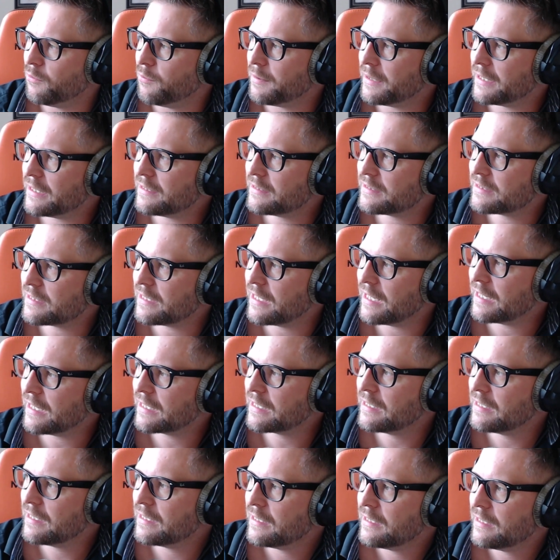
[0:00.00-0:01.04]
but it's
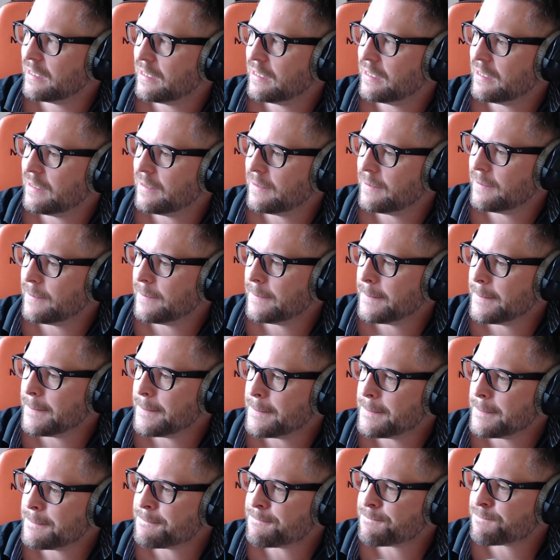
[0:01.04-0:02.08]
like
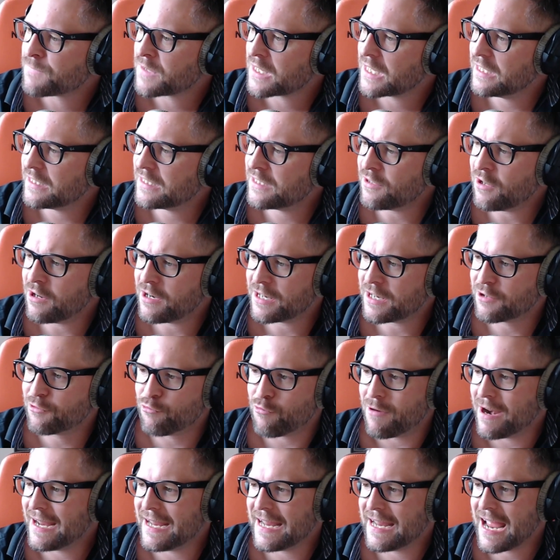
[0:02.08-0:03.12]
it's not a
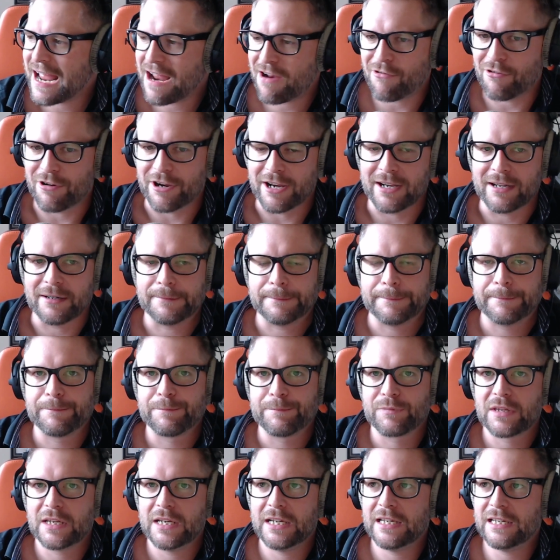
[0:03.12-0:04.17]
gray area.
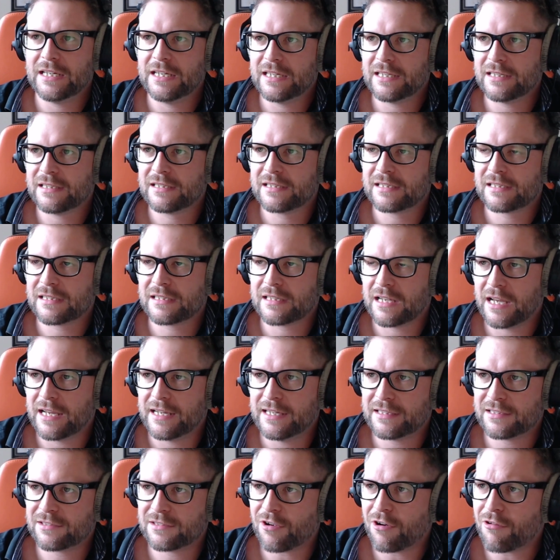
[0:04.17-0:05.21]
It is
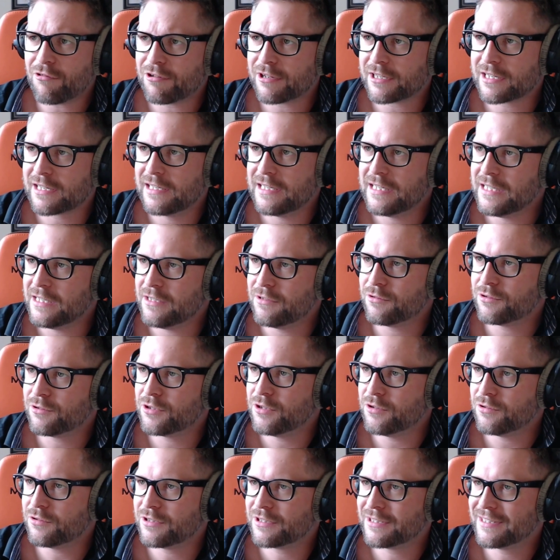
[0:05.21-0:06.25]
historically
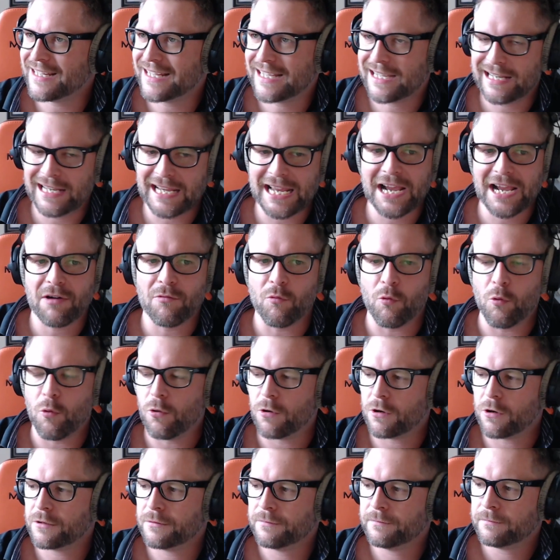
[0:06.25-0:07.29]
you declare
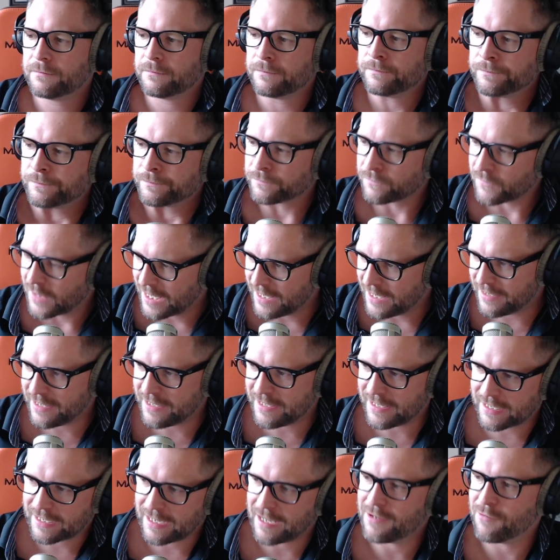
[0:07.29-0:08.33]
war, and then
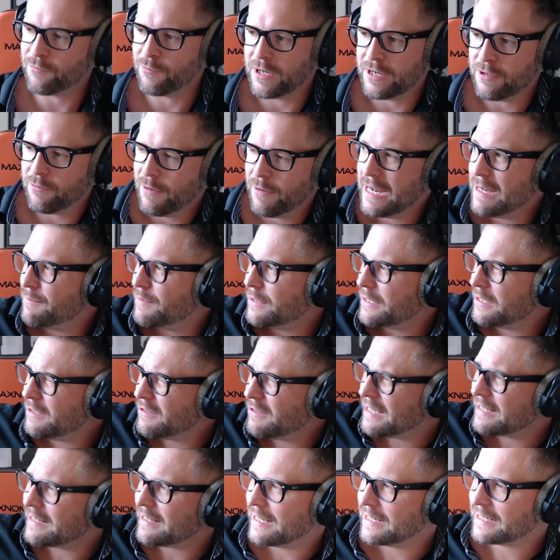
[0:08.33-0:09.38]
that kind of went away. But you
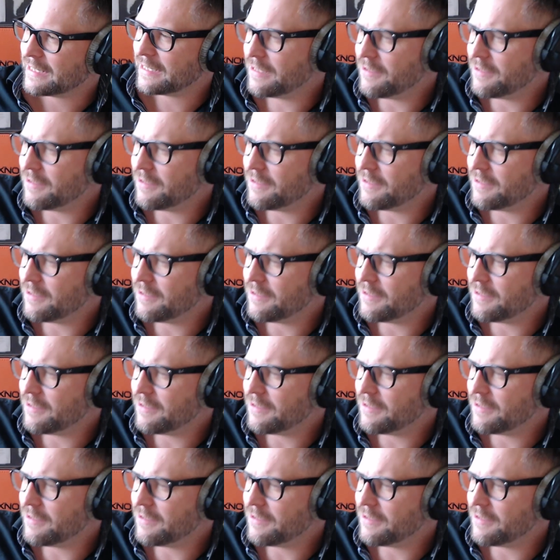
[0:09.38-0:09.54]
had like